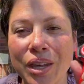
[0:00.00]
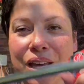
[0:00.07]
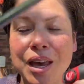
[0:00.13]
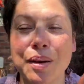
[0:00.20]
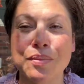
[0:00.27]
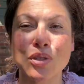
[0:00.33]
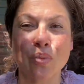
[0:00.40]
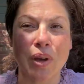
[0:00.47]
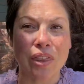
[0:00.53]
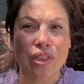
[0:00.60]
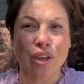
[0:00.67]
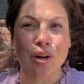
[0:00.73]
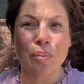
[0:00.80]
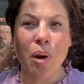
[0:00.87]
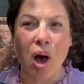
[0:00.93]
comes with
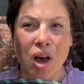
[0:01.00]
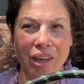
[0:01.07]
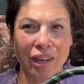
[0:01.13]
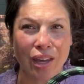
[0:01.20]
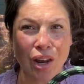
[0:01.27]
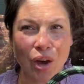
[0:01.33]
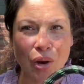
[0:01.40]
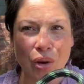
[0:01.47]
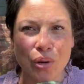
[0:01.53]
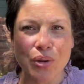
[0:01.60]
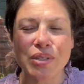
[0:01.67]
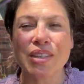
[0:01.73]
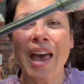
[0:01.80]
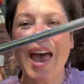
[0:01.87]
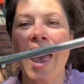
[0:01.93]
your pocket
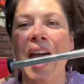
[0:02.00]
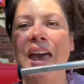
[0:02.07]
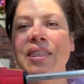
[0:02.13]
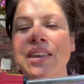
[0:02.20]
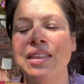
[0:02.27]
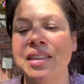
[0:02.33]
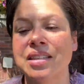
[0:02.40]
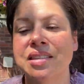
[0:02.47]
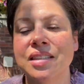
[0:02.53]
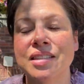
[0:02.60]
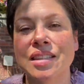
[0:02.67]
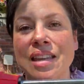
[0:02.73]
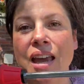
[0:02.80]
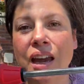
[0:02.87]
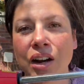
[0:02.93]
hose, and then this is
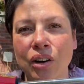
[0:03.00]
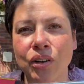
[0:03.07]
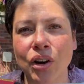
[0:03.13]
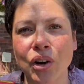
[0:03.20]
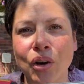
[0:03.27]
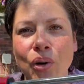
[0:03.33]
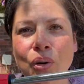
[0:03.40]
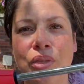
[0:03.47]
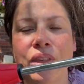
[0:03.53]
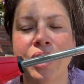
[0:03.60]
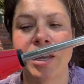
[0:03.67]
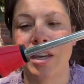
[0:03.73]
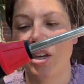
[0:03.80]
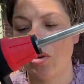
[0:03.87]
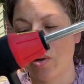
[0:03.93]
the Arrow
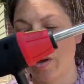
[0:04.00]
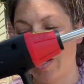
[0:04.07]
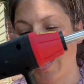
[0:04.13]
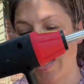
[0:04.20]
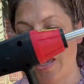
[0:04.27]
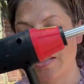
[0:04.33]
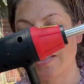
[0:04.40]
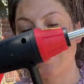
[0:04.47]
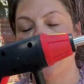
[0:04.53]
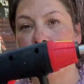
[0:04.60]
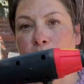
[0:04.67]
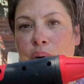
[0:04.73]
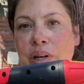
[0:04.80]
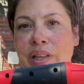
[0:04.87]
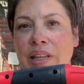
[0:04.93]
that you can get
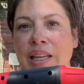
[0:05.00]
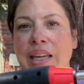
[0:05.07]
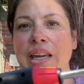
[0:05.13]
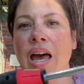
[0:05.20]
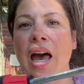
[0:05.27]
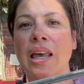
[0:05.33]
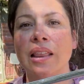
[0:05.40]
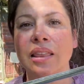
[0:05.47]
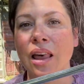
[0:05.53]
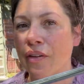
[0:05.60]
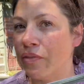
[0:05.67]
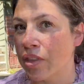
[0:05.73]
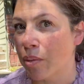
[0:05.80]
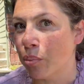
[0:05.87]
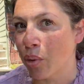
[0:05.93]
separately. I love
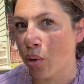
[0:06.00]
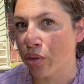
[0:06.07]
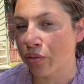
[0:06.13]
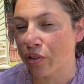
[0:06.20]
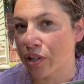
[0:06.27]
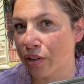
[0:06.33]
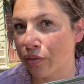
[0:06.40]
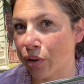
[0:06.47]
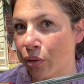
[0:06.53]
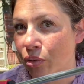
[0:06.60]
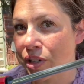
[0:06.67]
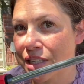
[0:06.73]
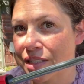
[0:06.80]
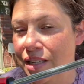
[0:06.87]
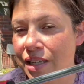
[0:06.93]
them both for different
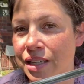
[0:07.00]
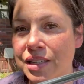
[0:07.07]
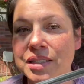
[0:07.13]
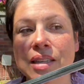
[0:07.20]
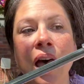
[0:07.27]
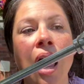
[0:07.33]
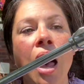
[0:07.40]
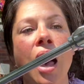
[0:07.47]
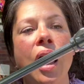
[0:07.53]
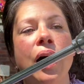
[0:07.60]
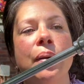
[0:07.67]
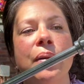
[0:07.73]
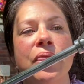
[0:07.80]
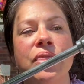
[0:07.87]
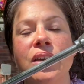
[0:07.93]
reasons.
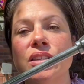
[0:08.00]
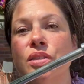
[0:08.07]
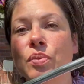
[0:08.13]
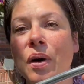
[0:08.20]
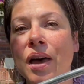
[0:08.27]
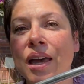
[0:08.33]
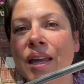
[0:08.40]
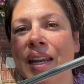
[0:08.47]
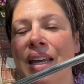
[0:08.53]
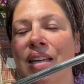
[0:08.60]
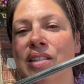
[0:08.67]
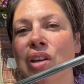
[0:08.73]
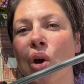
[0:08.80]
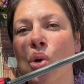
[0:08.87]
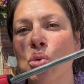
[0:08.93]
This one
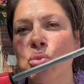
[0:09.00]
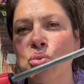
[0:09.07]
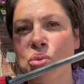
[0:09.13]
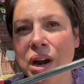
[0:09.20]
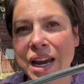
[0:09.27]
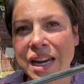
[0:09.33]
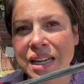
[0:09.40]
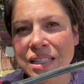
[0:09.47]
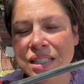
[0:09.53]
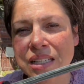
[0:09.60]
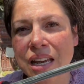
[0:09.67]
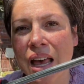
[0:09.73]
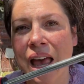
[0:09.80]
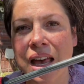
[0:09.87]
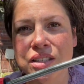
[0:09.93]
is great,
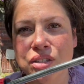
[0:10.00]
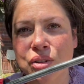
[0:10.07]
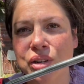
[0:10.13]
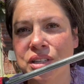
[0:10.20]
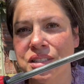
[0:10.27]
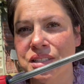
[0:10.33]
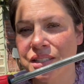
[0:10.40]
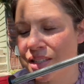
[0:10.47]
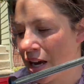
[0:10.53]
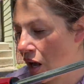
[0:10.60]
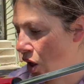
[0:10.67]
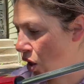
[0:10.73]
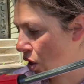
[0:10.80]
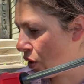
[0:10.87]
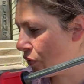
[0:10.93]
as you could
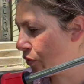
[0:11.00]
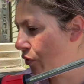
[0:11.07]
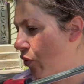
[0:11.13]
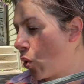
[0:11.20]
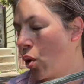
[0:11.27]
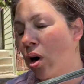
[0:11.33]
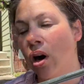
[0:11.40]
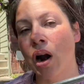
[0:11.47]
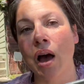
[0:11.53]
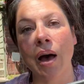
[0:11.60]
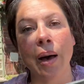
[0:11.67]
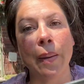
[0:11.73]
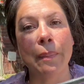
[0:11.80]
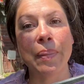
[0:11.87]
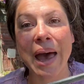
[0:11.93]
tell, for
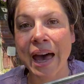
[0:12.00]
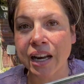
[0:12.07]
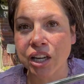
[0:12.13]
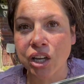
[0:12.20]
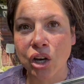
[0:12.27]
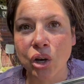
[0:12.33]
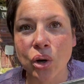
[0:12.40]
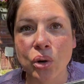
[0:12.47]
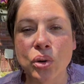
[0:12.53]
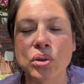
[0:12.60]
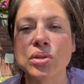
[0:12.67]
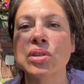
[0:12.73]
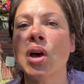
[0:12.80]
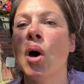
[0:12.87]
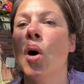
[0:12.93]

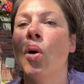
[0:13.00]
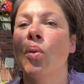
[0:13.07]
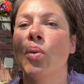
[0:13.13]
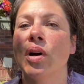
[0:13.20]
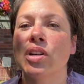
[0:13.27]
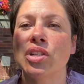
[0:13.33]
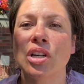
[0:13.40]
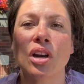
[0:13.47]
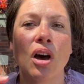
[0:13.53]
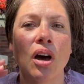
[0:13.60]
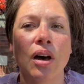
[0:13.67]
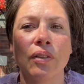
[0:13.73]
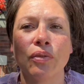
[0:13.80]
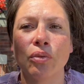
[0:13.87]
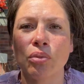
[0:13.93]
patios, washing
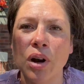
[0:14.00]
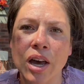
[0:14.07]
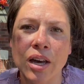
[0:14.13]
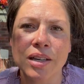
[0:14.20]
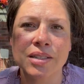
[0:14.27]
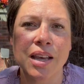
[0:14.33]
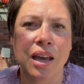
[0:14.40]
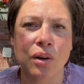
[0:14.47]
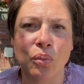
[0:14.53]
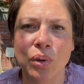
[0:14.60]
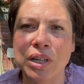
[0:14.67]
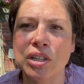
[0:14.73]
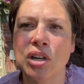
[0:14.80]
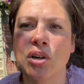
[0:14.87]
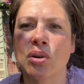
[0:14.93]
off rugs and
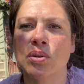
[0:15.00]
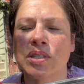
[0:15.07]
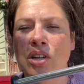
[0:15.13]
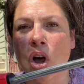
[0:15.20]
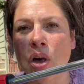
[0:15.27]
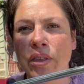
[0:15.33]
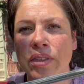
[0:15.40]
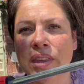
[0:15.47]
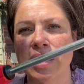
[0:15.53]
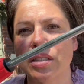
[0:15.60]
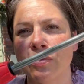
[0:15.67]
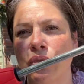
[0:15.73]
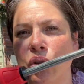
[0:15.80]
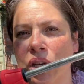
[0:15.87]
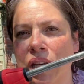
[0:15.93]
windows and all the things
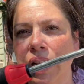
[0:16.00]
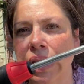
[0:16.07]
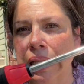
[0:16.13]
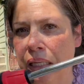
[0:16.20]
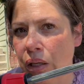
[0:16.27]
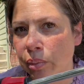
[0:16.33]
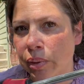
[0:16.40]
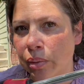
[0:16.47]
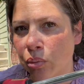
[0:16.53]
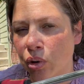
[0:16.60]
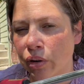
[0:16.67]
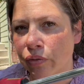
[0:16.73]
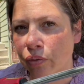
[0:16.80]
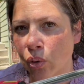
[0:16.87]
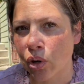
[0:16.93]
if you need a little bit more
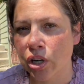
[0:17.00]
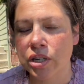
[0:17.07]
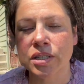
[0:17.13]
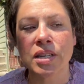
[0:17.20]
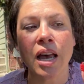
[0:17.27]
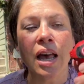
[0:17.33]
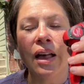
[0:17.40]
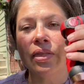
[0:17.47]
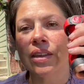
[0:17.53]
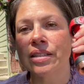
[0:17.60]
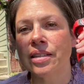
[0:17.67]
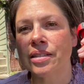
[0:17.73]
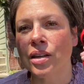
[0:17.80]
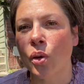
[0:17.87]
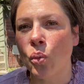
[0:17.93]
force. This
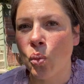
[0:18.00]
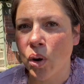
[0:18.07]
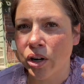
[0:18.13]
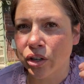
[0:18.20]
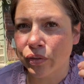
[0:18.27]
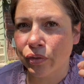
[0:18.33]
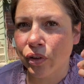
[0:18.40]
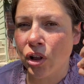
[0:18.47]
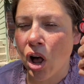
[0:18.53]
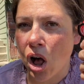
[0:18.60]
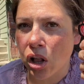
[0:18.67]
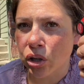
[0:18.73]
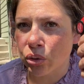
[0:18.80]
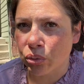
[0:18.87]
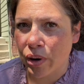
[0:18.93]
is a wonderful
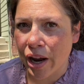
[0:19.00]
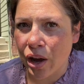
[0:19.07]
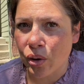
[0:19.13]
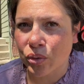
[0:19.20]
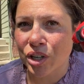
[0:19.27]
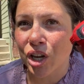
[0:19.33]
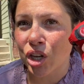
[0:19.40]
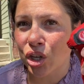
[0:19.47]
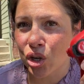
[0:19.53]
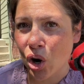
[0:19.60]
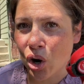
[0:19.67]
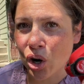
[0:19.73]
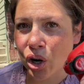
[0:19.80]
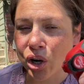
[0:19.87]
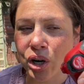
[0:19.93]
all-around
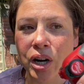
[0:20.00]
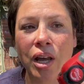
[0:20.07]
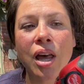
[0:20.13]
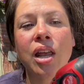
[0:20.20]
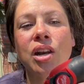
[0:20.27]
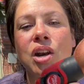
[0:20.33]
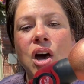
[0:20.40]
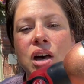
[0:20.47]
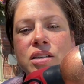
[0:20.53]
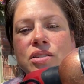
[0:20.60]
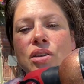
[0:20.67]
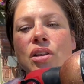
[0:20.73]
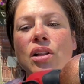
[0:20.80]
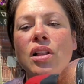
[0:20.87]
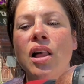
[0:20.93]
yard
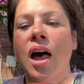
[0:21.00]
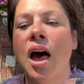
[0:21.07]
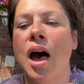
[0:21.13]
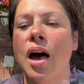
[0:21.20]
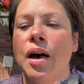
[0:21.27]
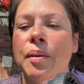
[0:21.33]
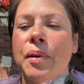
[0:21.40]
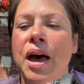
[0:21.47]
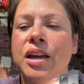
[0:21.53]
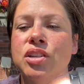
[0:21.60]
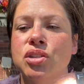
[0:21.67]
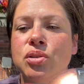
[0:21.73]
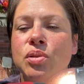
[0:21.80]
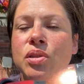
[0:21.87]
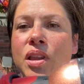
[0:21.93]
nozzle. I
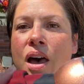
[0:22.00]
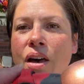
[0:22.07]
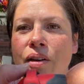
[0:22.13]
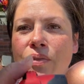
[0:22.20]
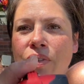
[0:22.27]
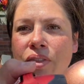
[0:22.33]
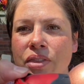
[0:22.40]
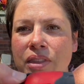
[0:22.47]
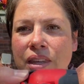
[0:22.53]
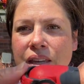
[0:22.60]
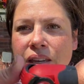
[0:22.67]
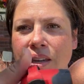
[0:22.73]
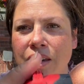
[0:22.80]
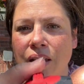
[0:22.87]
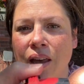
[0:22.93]
do love
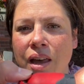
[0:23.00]
the